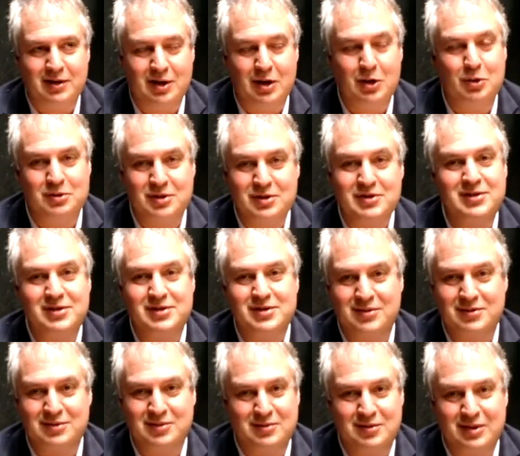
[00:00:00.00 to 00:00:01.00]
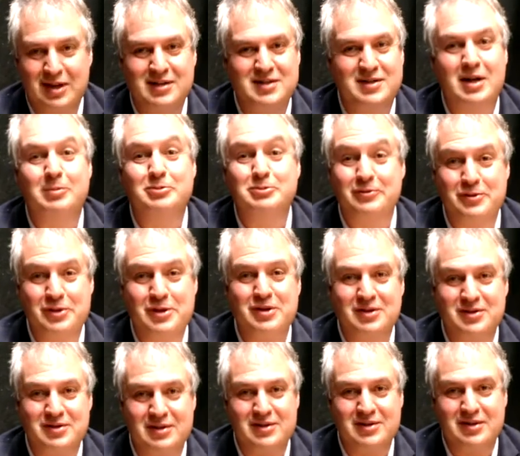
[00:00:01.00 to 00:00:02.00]
you know, this is next couple of
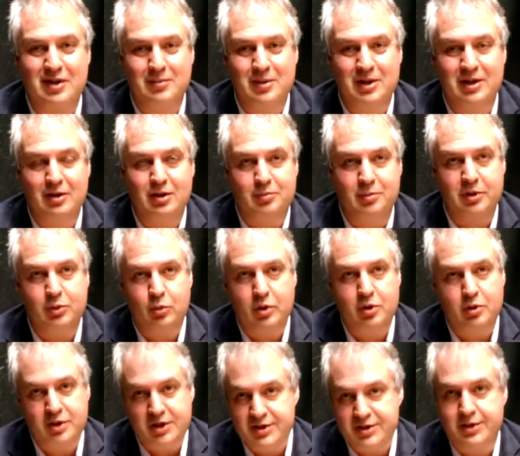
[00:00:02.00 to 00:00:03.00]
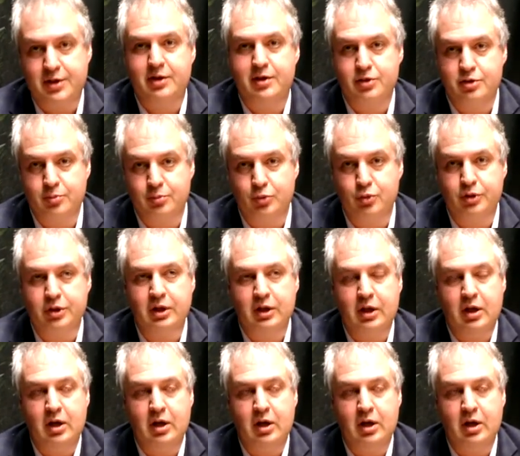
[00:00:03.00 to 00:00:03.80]
years that's coming out, but we're already starting to put